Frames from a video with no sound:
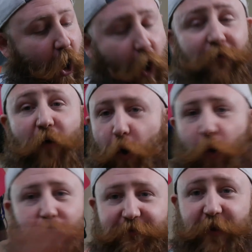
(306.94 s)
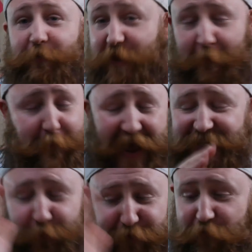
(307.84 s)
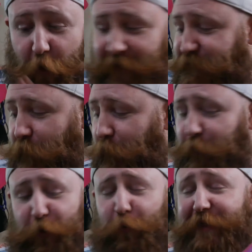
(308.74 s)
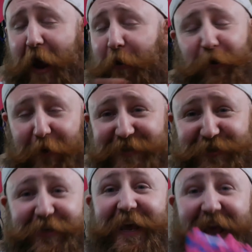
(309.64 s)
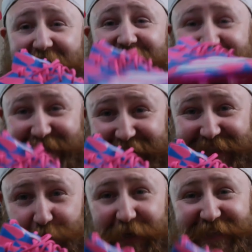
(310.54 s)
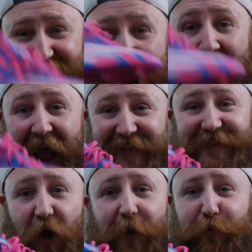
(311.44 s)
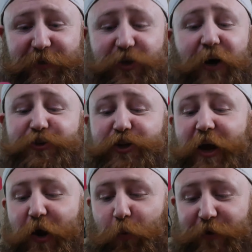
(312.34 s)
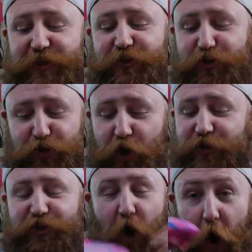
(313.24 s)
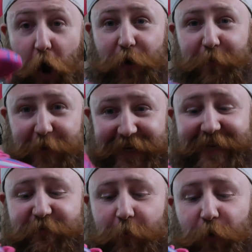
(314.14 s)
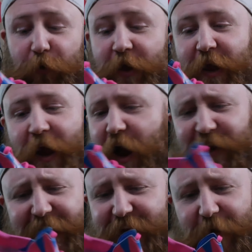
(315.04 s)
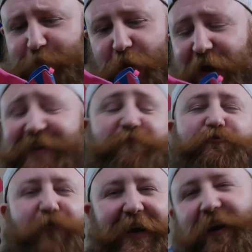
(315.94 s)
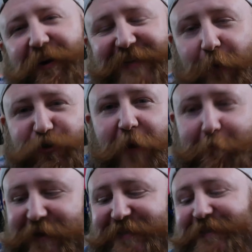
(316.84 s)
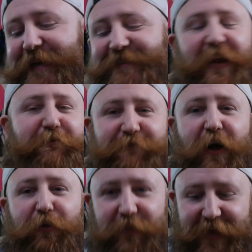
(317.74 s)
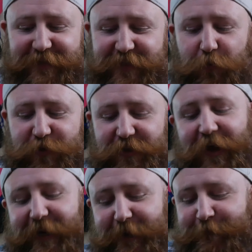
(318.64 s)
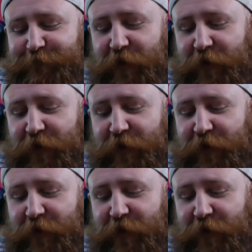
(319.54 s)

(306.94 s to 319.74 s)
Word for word: of all of them, the best performing football boot without a question is this, because it has Hybrid Touch, which is just unbelievable. Like, I didn't realize how much I missed it till I felt this and was like,